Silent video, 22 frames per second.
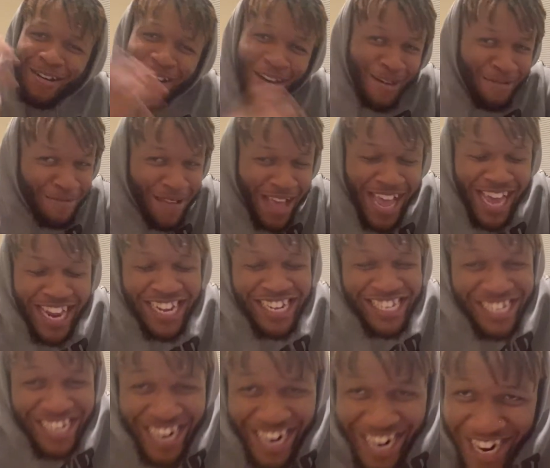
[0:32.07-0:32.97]
Baddest
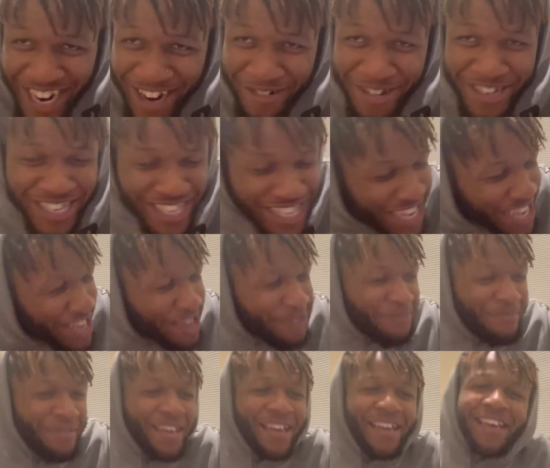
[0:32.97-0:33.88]
girl we seen,
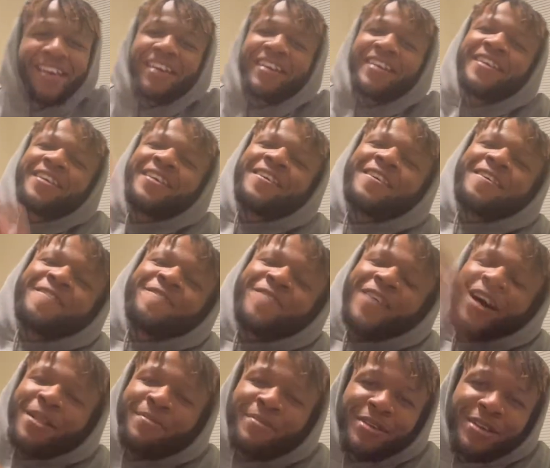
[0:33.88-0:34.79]
man.
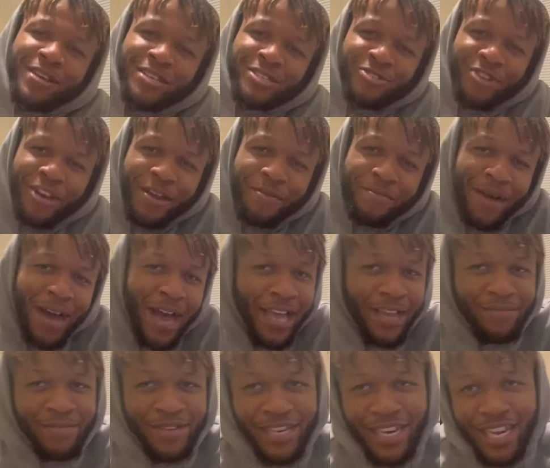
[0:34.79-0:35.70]
Follow me on Instagram, I
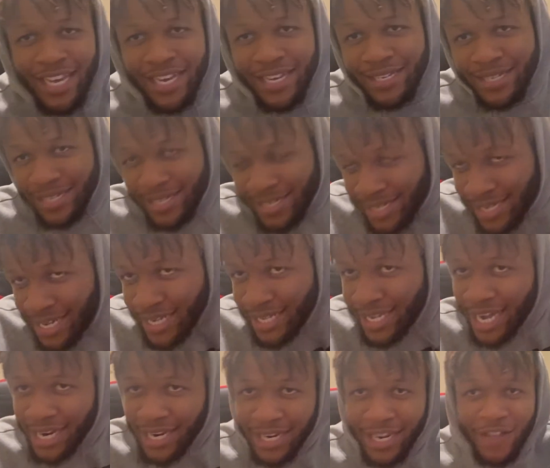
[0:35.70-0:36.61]
am D-Lace,
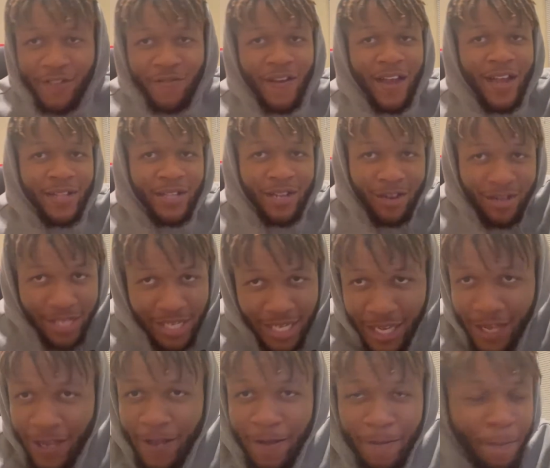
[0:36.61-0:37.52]
TikTok D-Lace five
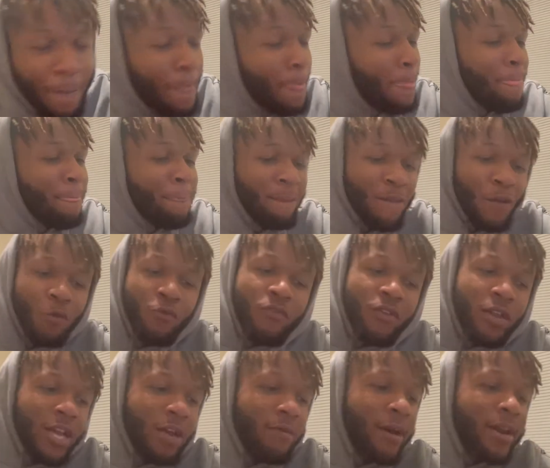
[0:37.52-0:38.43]
thirteen. We're finna
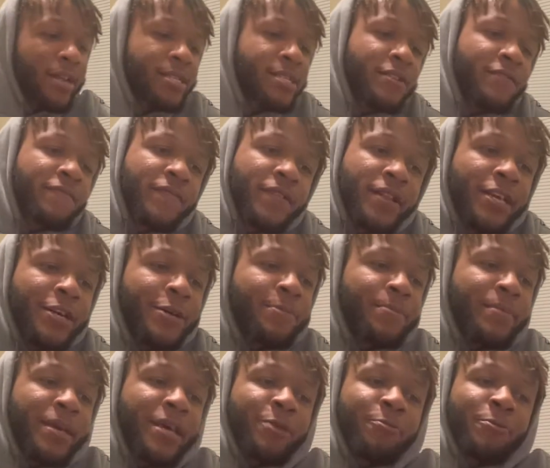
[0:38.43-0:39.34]
get right into the video,
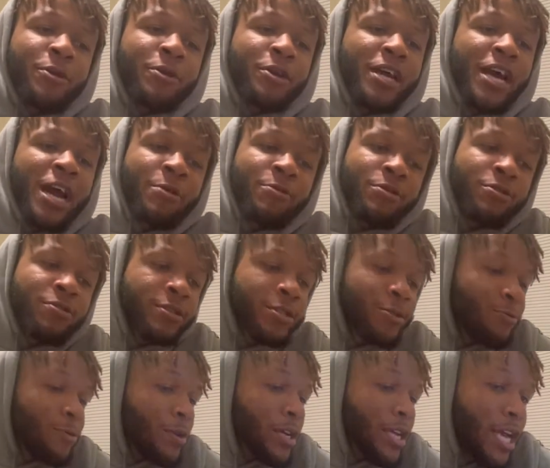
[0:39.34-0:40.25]
man. We on our road to
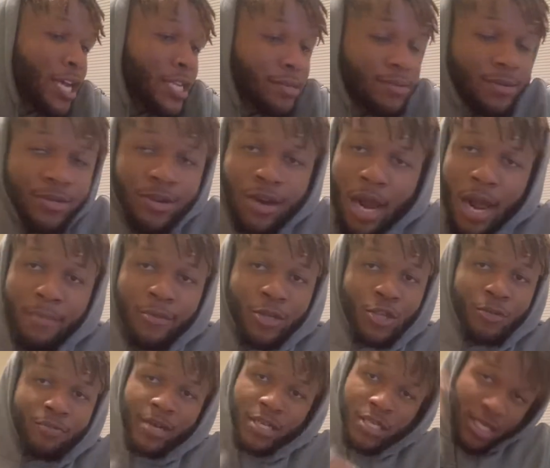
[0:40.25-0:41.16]
one K subscribers, so
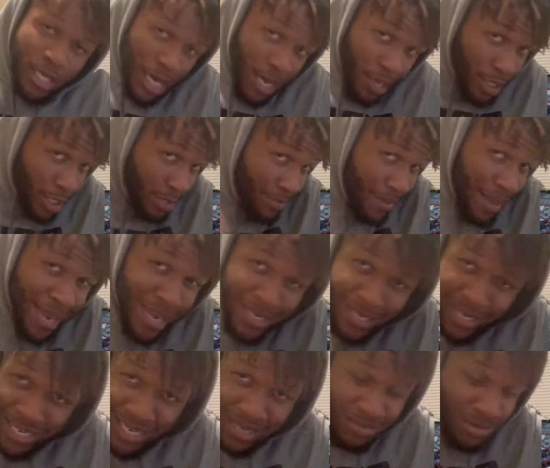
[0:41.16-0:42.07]
make sure y'all smash
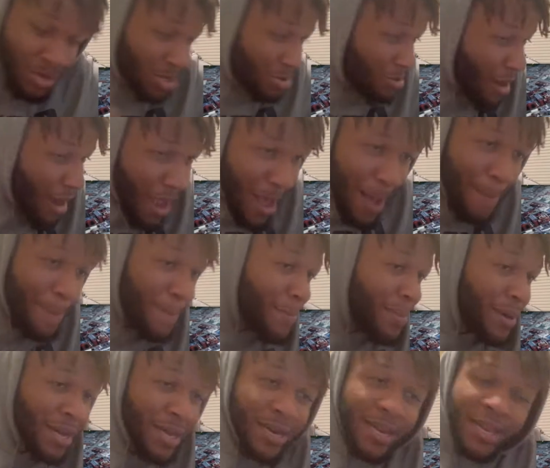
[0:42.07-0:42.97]
that subscribe
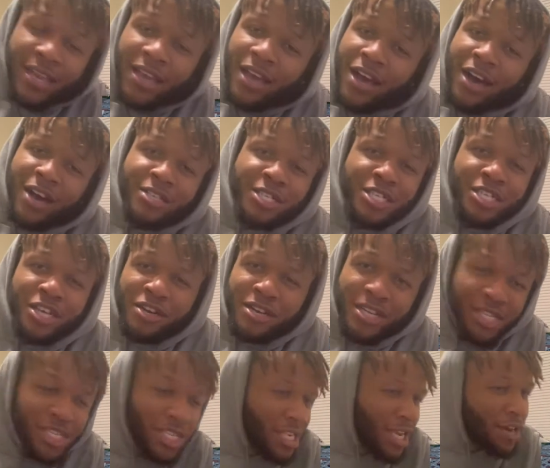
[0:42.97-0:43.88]
button and y'all share the
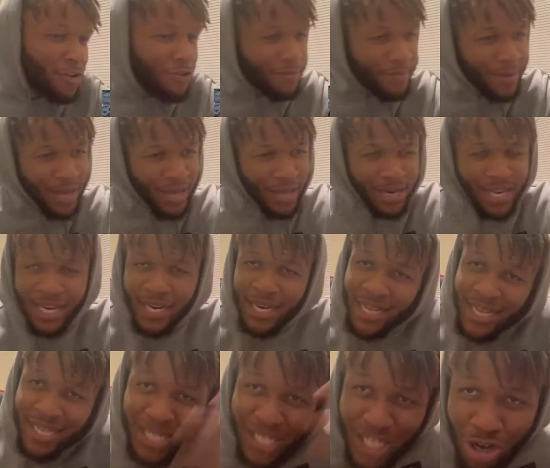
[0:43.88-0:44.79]
channel, man. Let
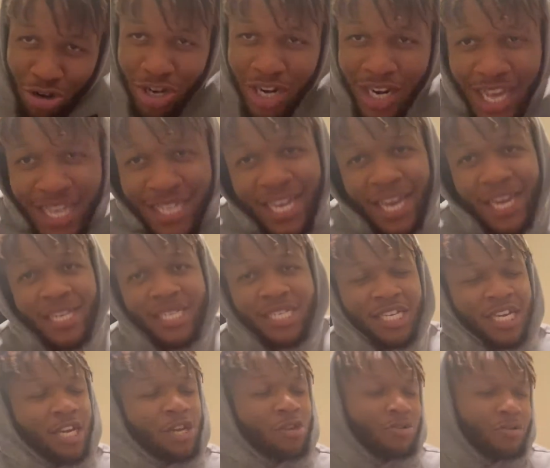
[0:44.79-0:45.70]
niggas know D-Lace got
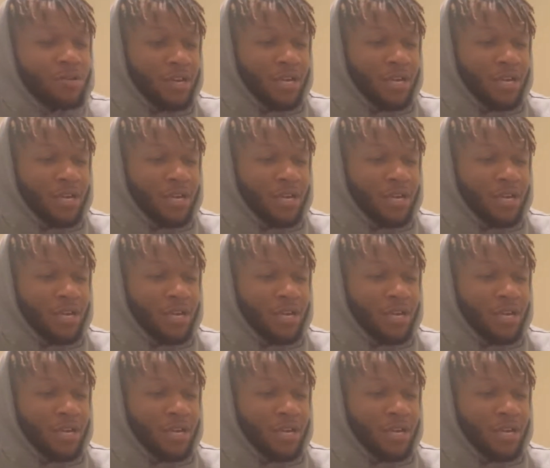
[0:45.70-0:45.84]
a channel.